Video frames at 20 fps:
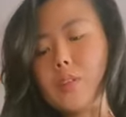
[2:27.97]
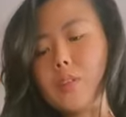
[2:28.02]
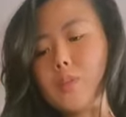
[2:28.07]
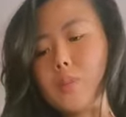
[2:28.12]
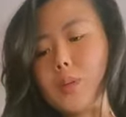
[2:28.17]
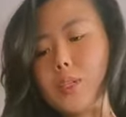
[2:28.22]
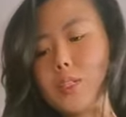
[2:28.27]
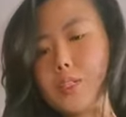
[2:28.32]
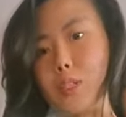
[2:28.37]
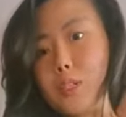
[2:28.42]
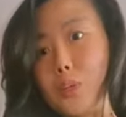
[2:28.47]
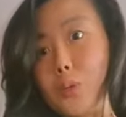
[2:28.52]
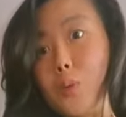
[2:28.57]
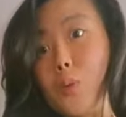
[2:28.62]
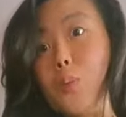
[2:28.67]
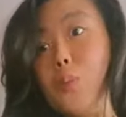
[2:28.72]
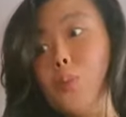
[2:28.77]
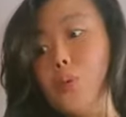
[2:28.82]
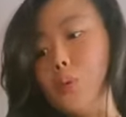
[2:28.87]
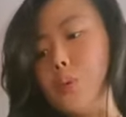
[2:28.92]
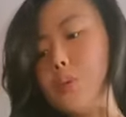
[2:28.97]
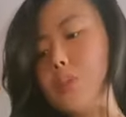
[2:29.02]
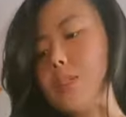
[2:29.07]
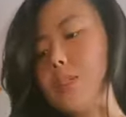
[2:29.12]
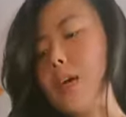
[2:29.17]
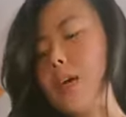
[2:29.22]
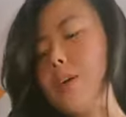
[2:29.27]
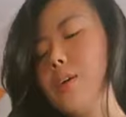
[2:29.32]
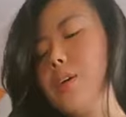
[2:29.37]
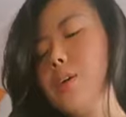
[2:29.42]
especially your moon
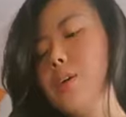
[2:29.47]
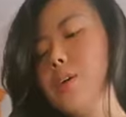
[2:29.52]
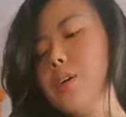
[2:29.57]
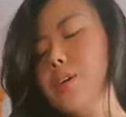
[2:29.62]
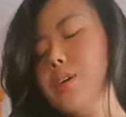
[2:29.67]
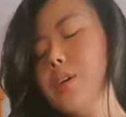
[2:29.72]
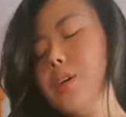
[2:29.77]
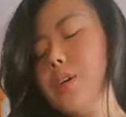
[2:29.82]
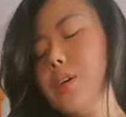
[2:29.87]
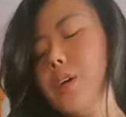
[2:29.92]
cycle.